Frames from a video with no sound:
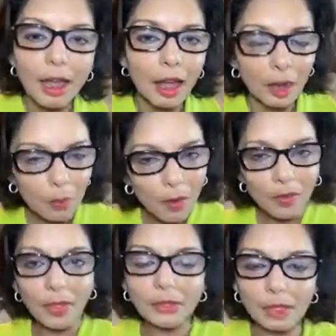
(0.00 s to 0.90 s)
I want
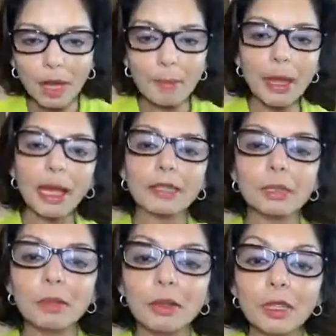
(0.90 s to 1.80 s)
that to come back
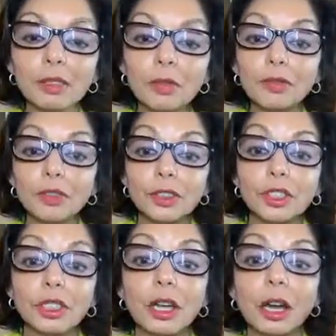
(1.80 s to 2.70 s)
to me, right? So
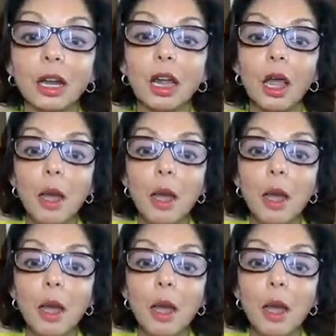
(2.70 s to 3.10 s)
first you gotta